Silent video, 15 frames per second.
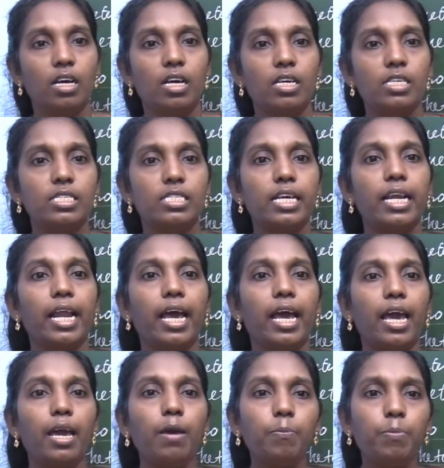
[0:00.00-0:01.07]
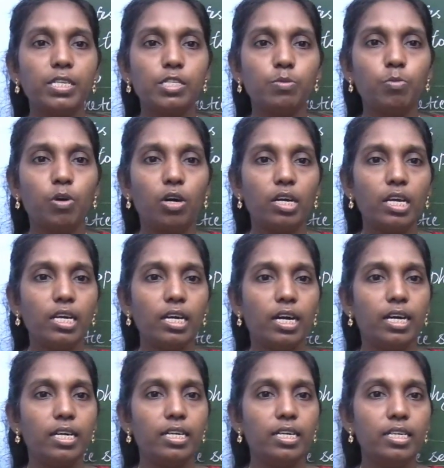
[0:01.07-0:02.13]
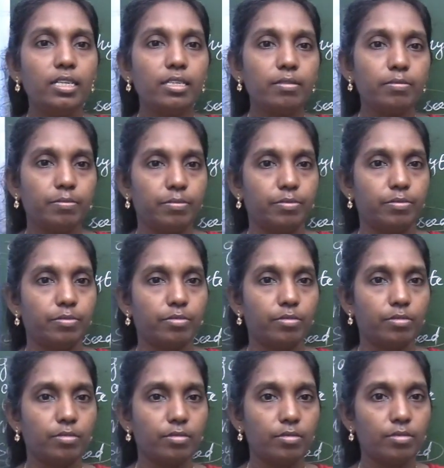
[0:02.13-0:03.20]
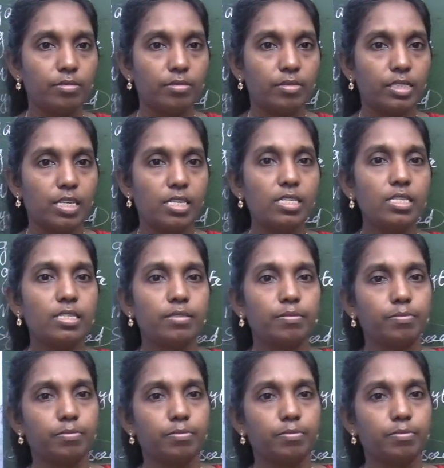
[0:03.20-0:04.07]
is an apex body under this